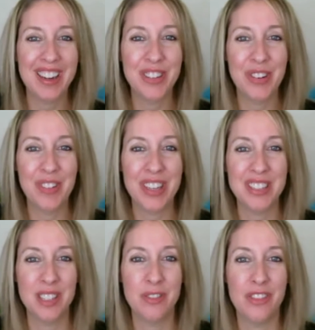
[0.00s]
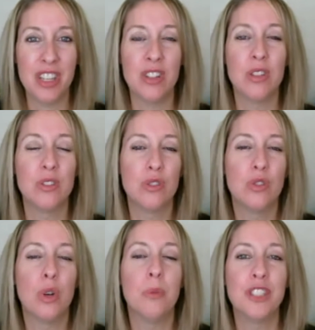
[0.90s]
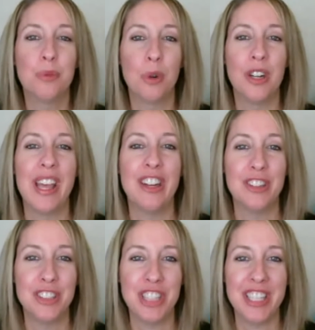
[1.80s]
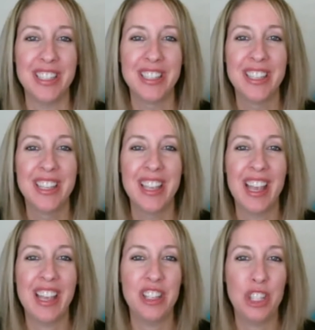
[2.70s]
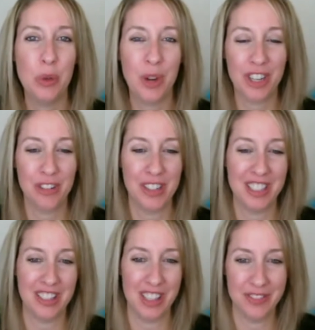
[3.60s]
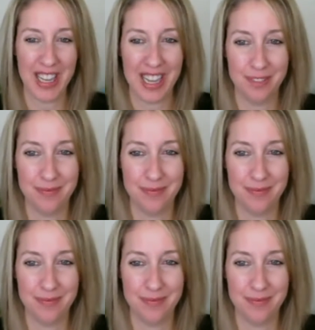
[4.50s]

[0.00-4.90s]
going to feel so much more energy, and you are going to love that.